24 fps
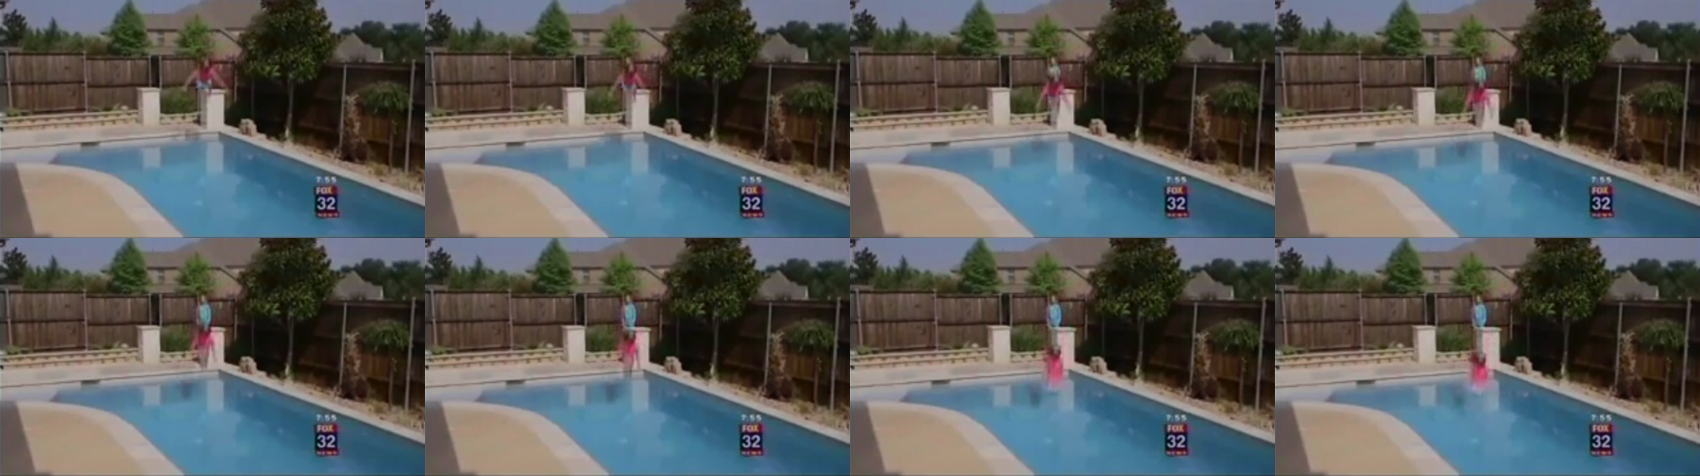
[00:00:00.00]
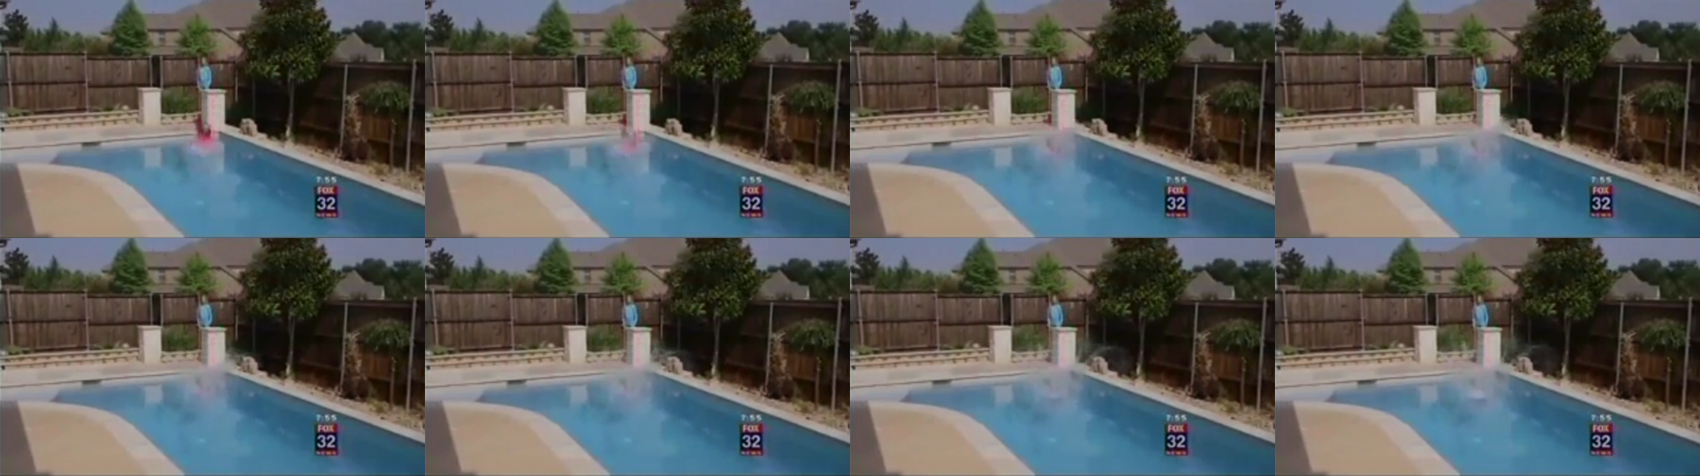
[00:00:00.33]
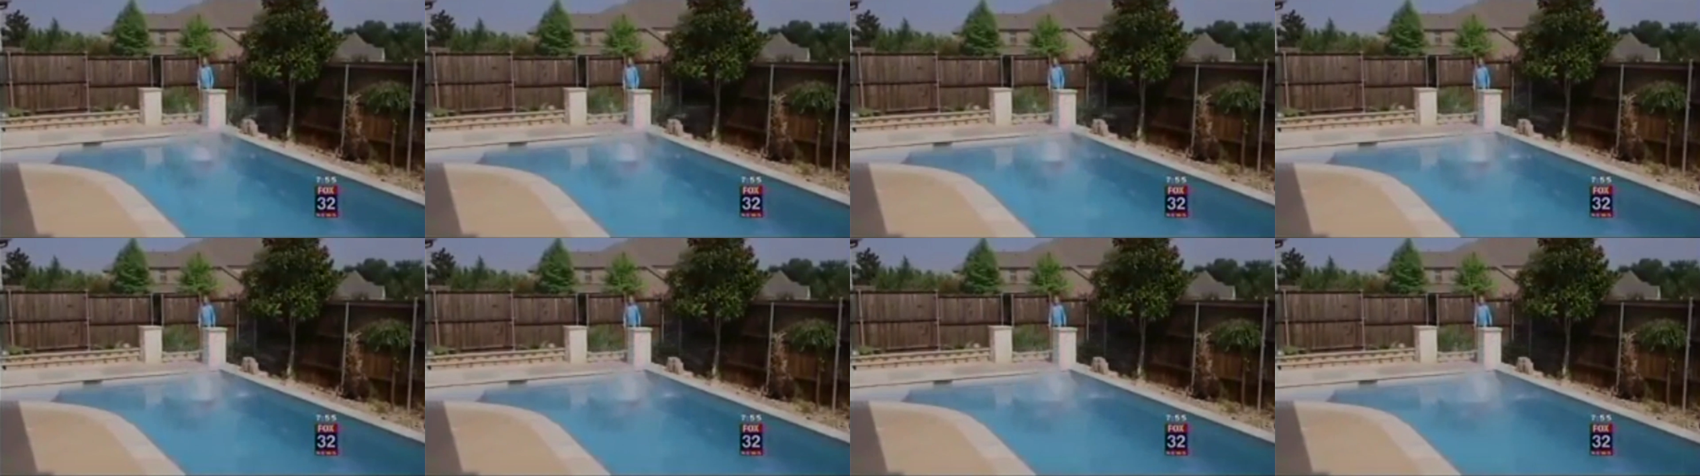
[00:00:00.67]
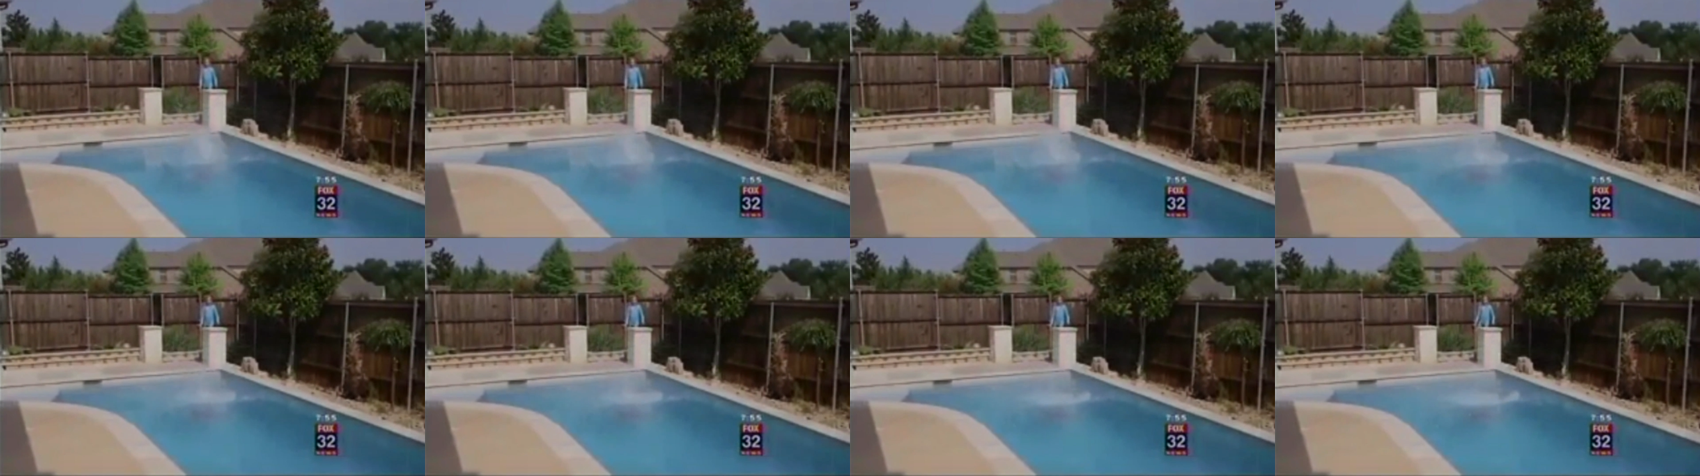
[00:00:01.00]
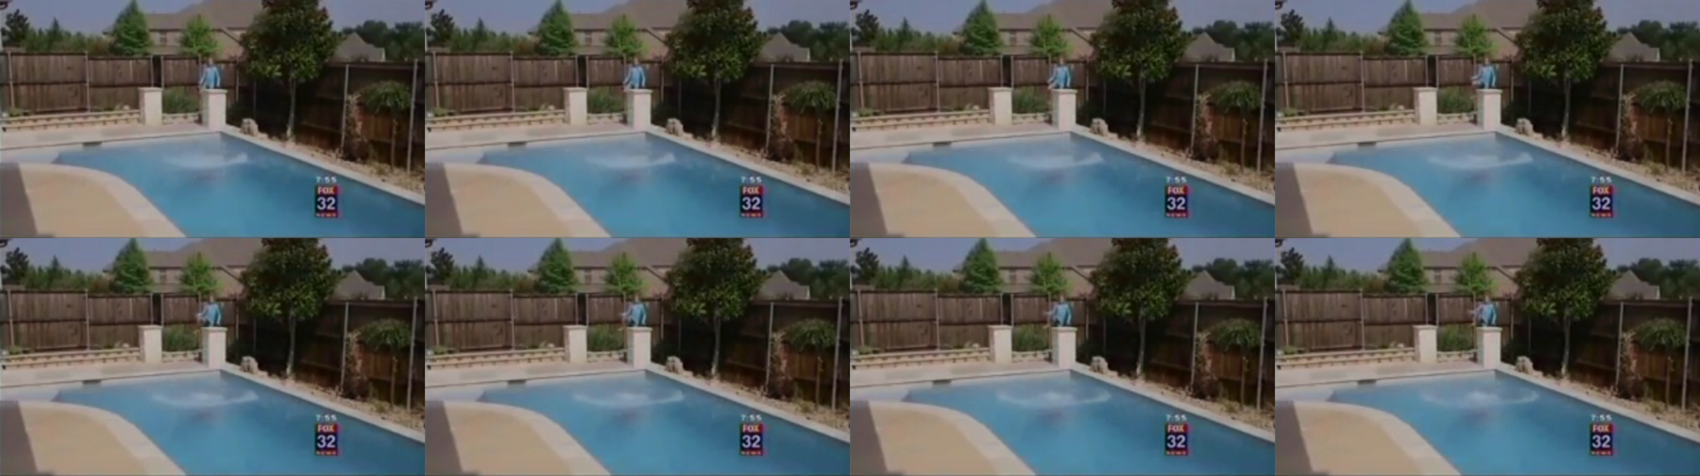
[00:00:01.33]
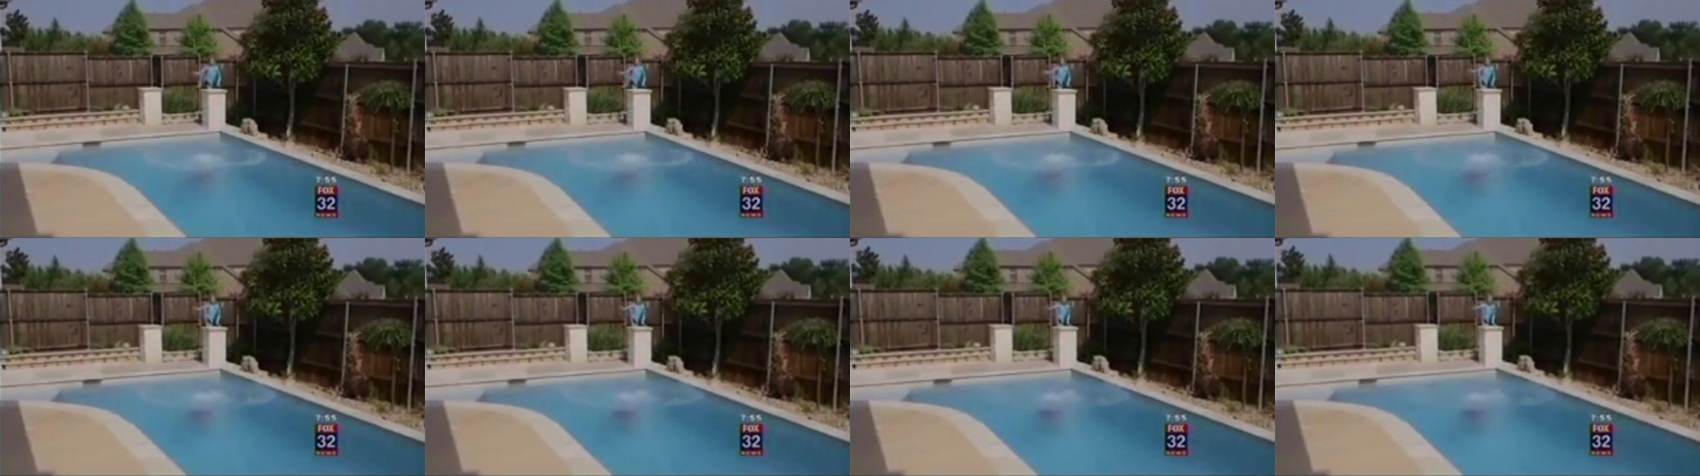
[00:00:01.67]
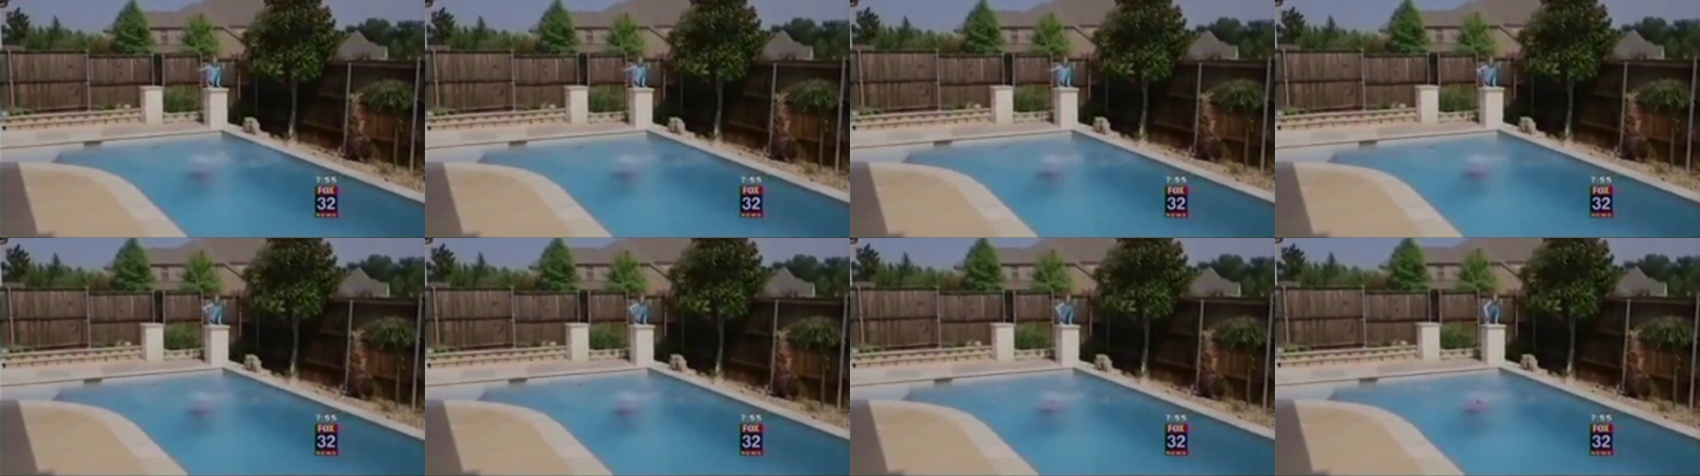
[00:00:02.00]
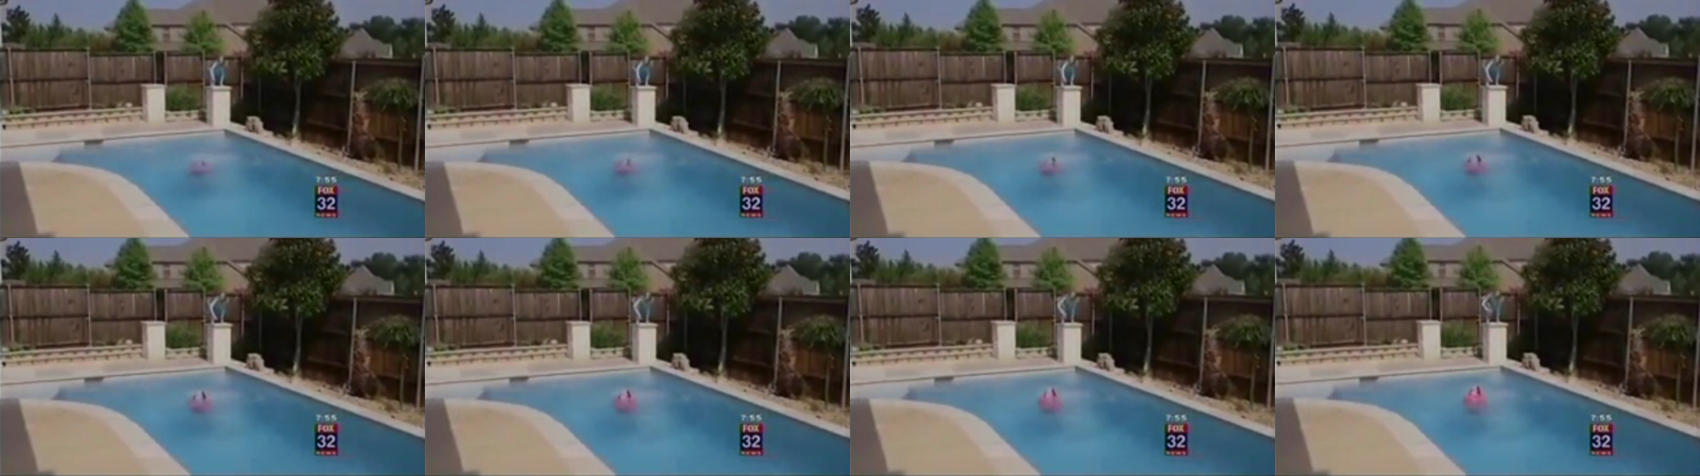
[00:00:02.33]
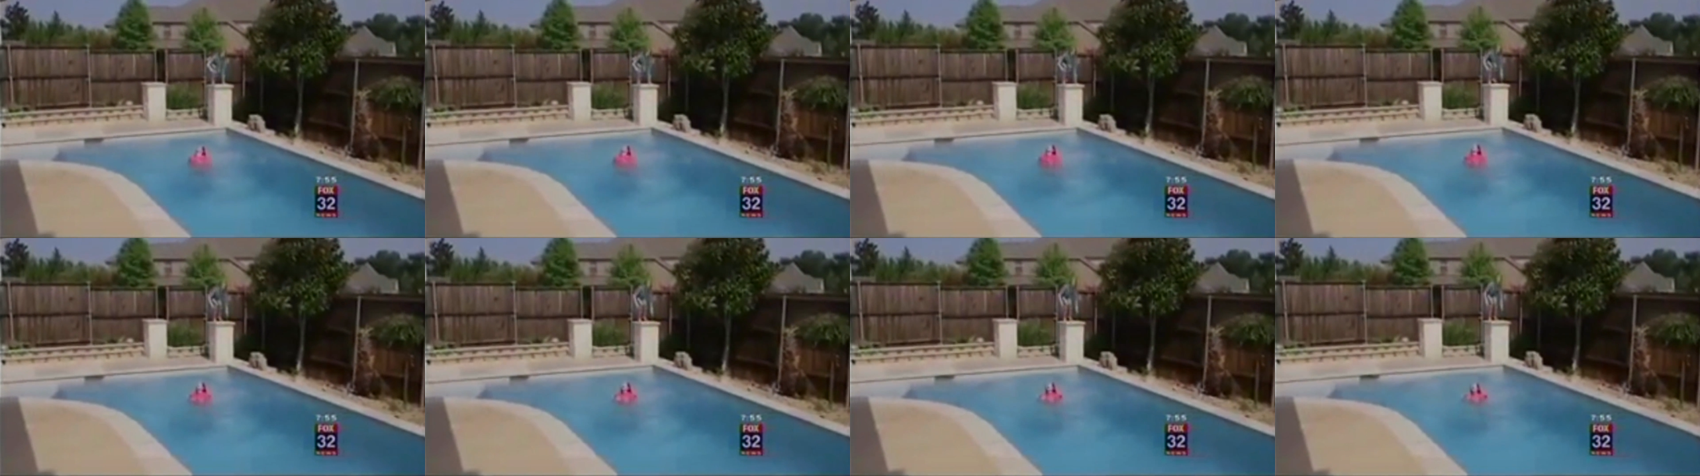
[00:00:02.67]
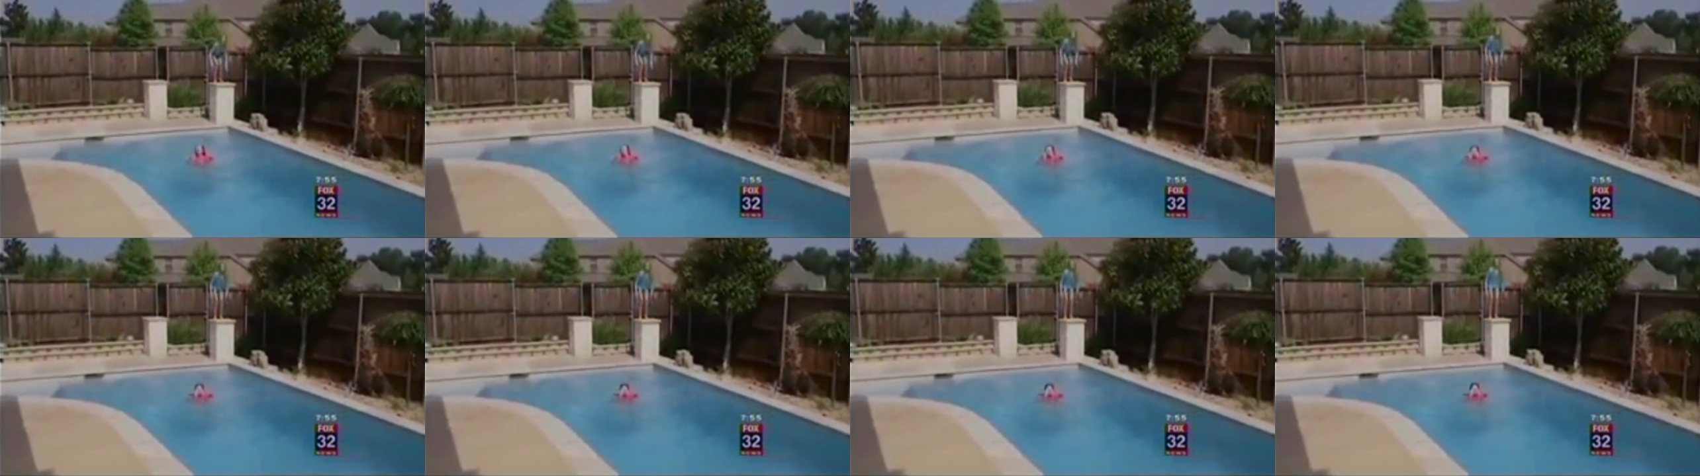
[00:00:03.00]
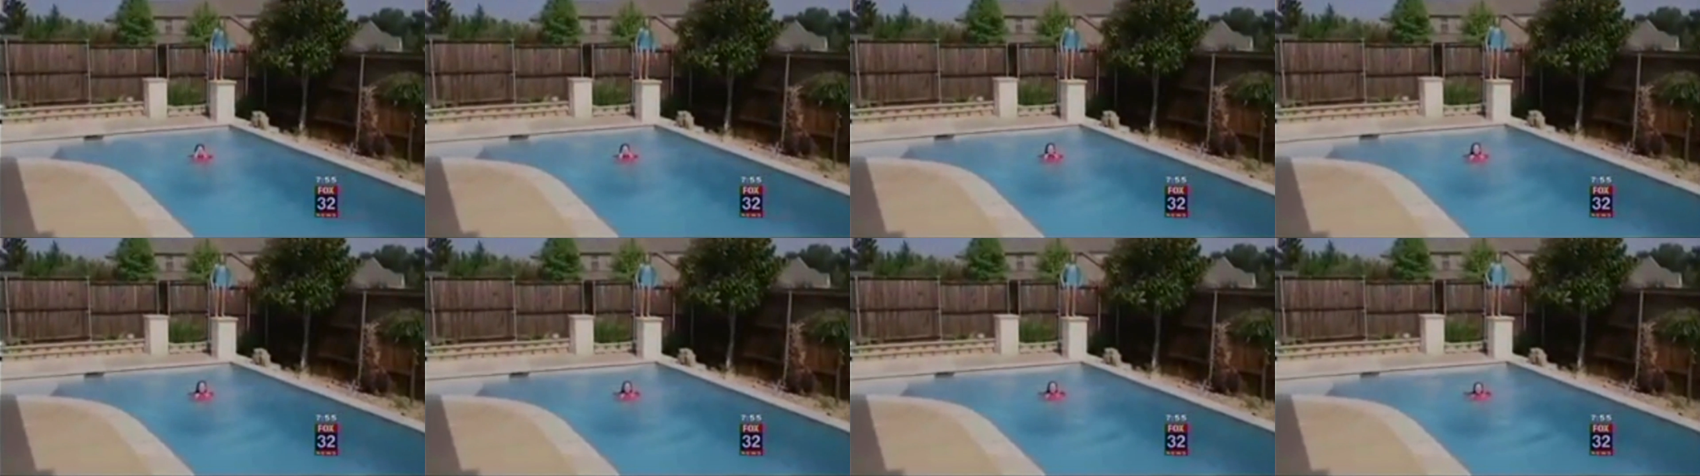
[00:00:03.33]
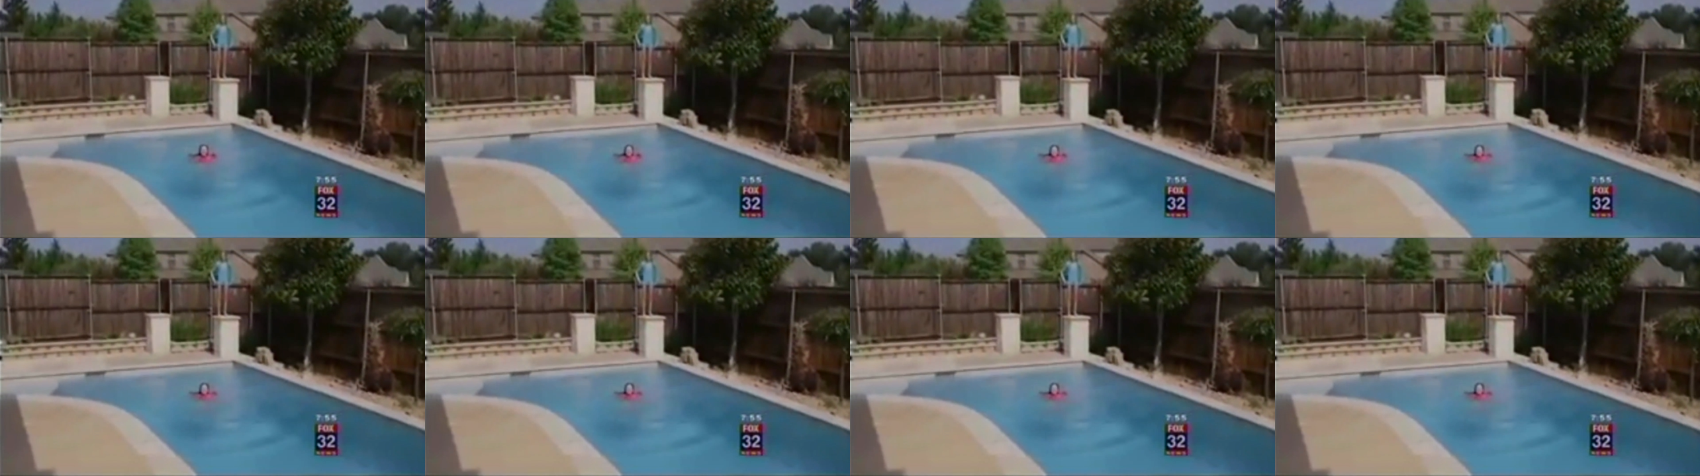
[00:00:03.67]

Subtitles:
No face is visible, so there are no lips to read.